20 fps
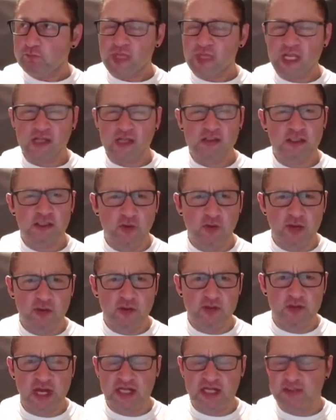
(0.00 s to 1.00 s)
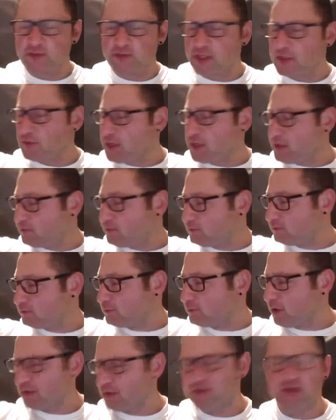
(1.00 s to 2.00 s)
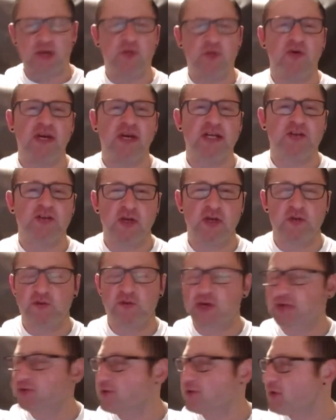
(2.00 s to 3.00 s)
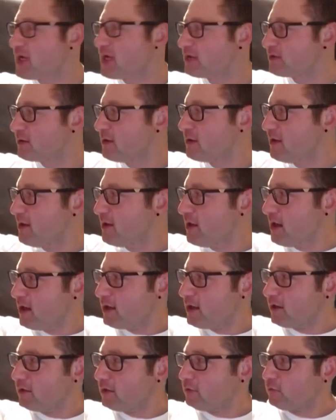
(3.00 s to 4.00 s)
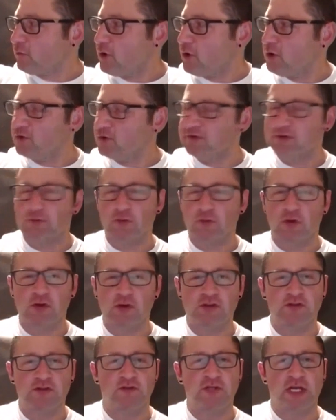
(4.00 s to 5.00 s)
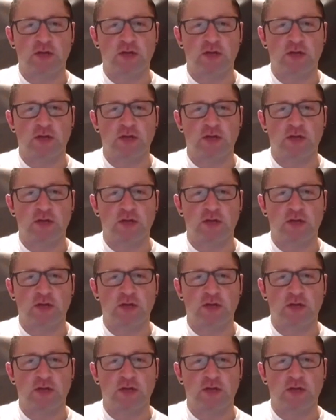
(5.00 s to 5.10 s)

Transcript: it's in Weymouth, Mass, by the way. No, I'm sorry, Braintree, Braintree, Mass. Rows and rows of leg